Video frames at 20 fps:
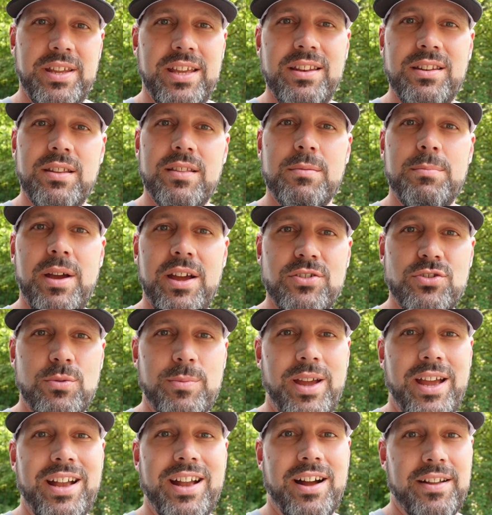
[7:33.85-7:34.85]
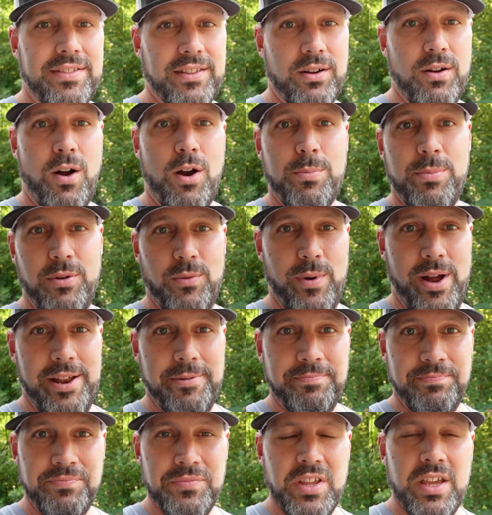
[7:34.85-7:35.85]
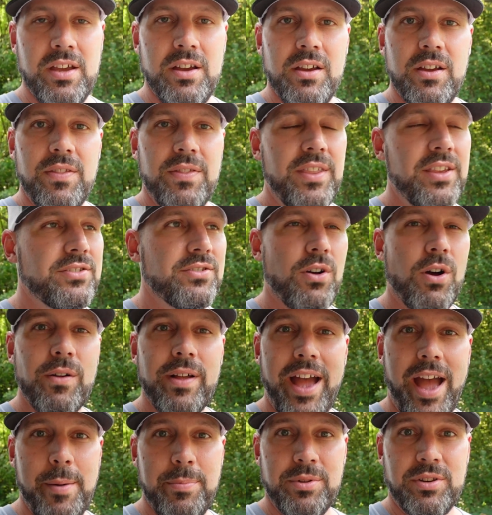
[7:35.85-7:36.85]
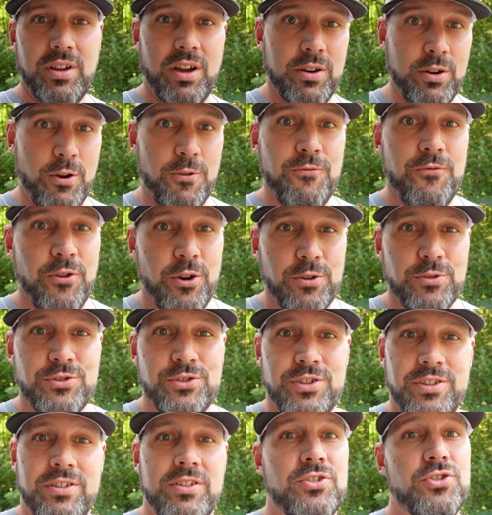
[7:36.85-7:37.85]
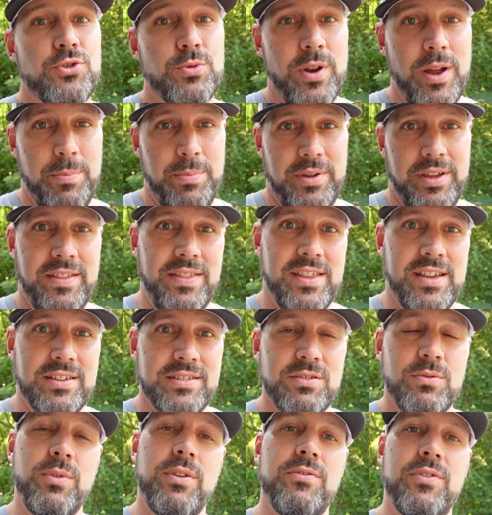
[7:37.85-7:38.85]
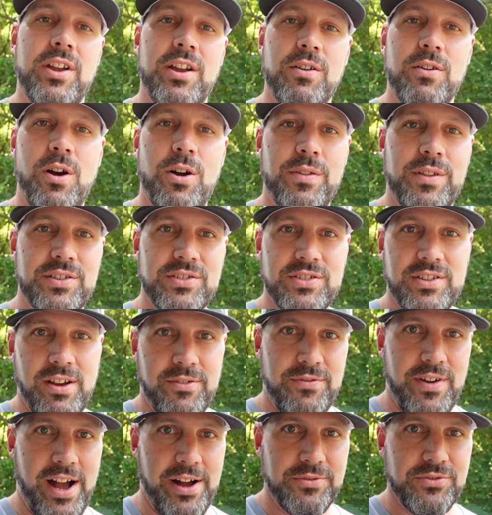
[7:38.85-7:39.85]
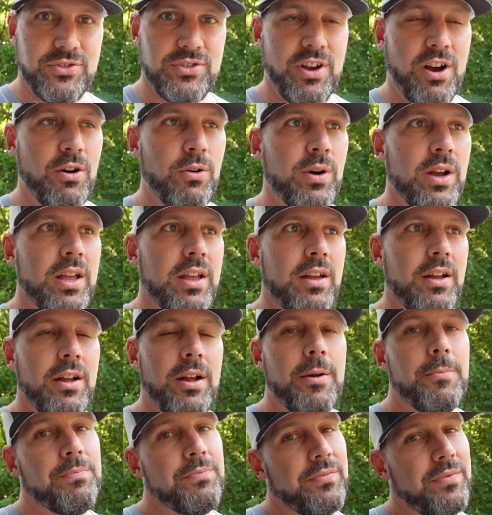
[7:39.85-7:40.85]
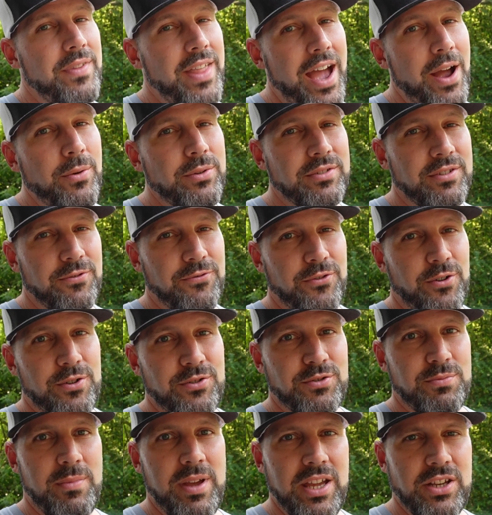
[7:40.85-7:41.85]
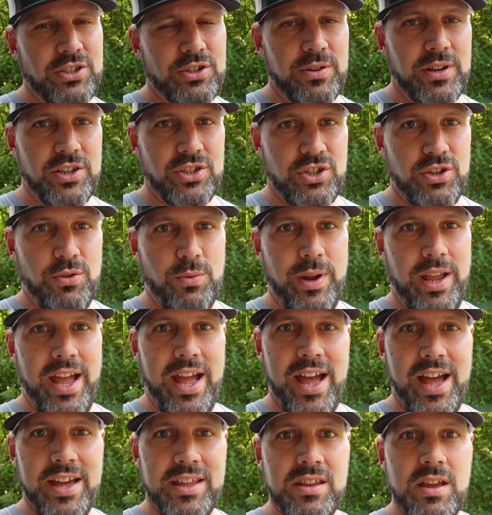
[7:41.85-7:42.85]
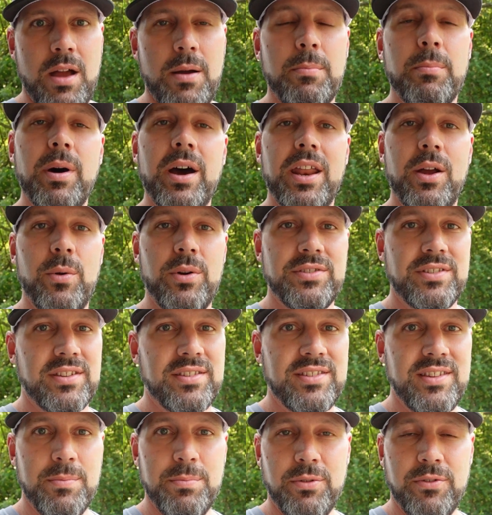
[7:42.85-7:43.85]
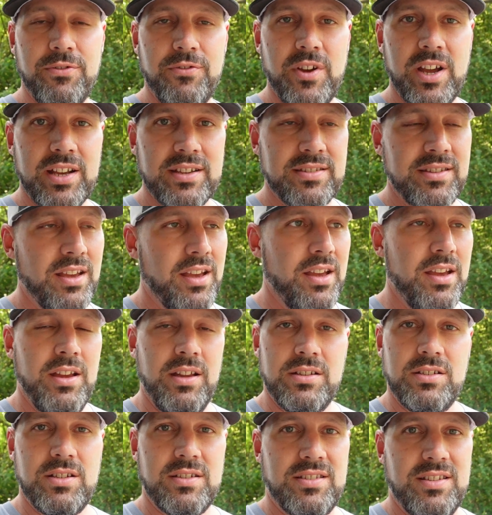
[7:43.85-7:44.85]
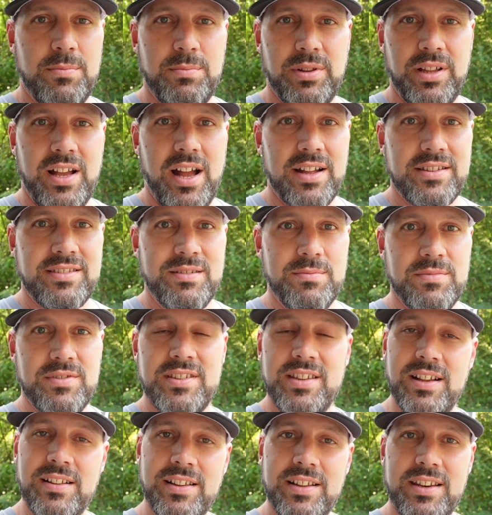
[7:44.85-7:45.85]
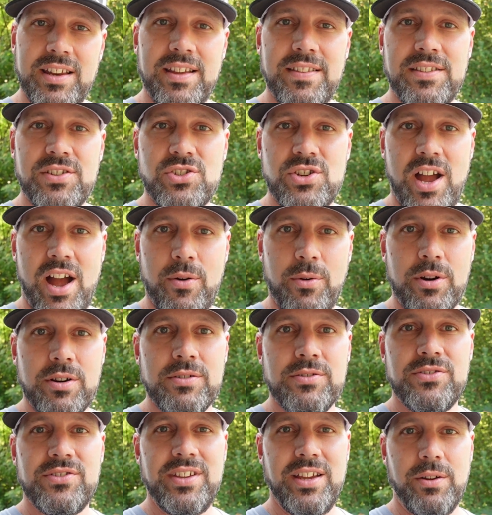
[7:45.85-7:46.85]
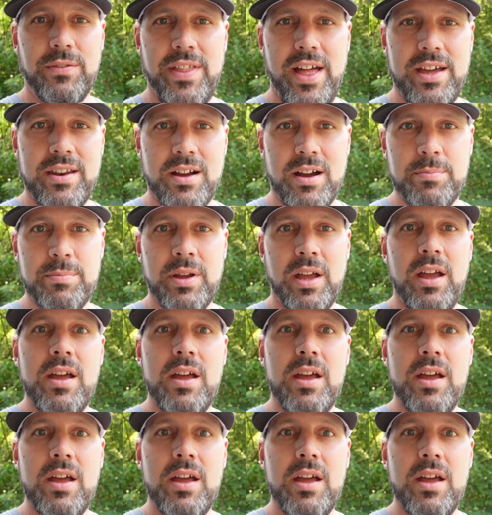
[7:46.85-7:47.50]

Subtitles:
into the bedroom and got the carpet wet. This all happened on our first trip in this, so we figured all this stuff out. So that was the first major issue we had, but it was a simple fix. Just simply got some sealant in the shower, sealed that up,